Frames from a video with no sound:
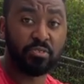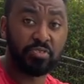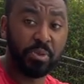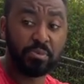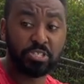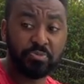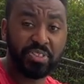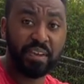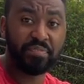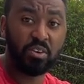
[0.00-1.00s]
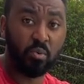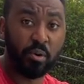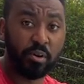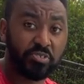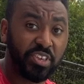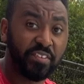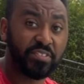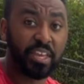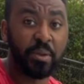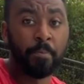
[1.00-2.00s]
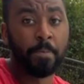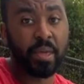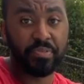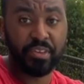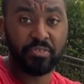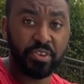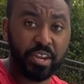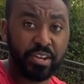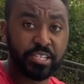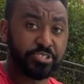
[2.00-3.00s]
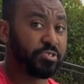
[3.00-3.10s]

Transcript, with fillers: So seamanship safety, water safety, and things of that nature.